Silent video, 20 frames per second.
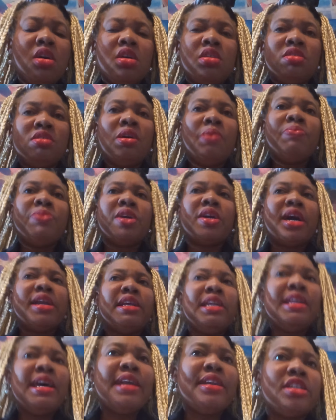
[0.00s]
something I
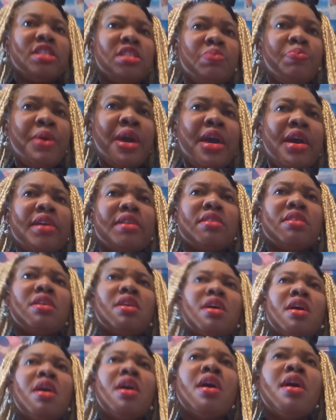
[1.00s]
did not expect.
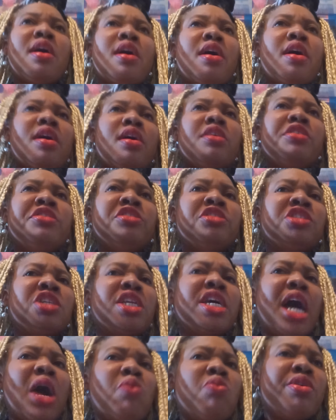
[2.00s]

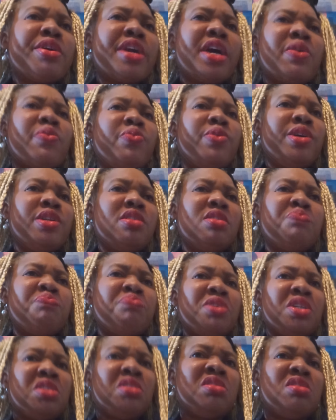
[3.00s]
Usually, I would get really
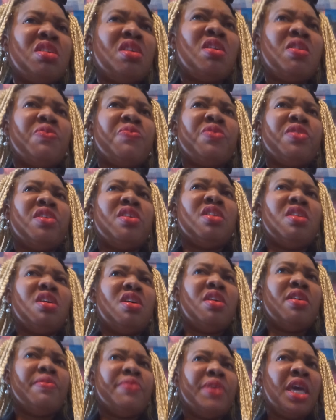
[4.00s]
pissed off and
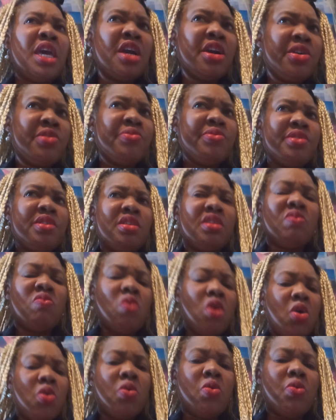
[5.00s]
angry and
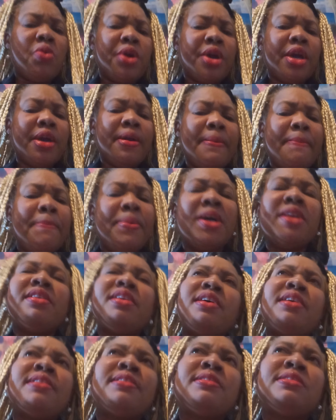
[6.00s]
walk away. But
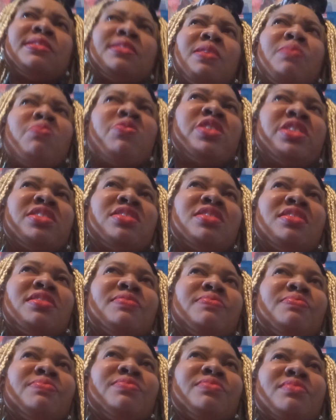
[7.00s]
then, some
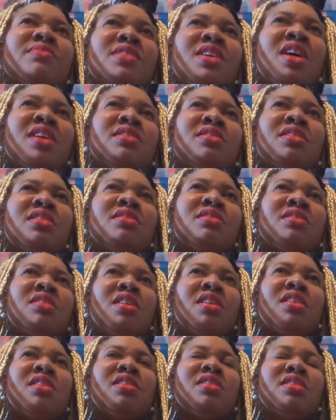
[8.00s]
reason, I said,
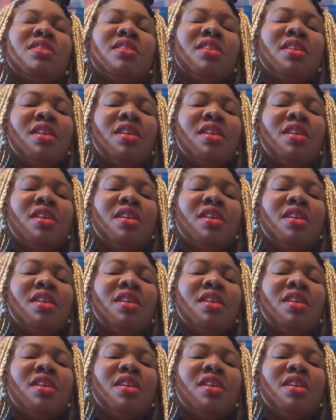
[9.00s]
God,